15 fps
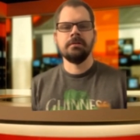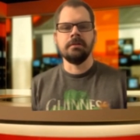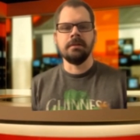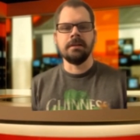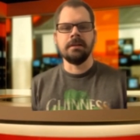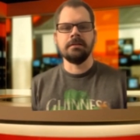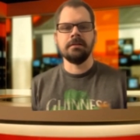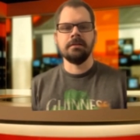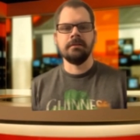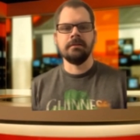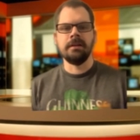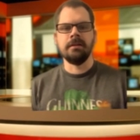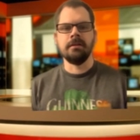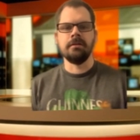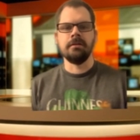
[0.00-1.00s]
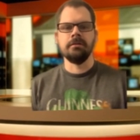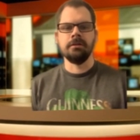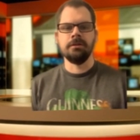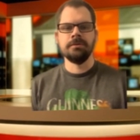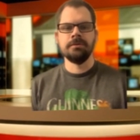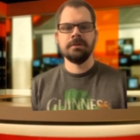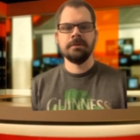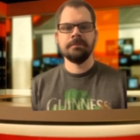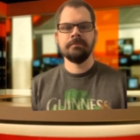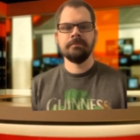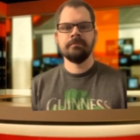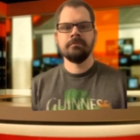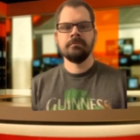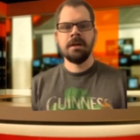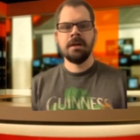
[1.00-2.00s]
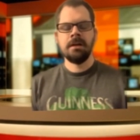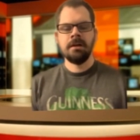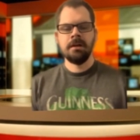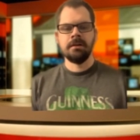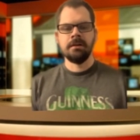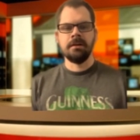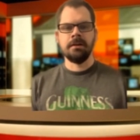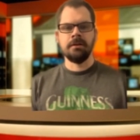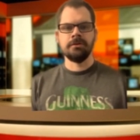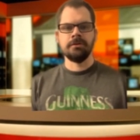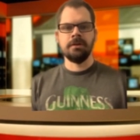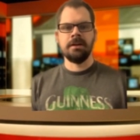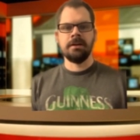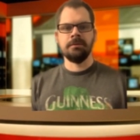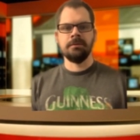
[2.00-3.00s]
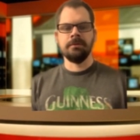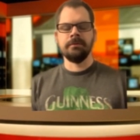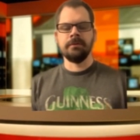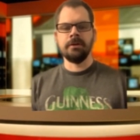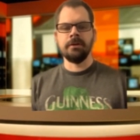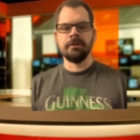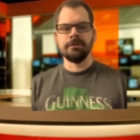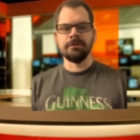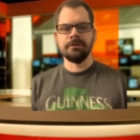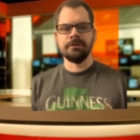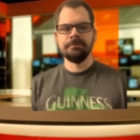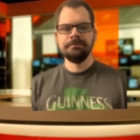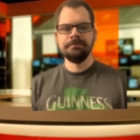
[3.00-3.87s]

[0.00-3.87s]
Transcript: that they are losing, they are trying to reverse.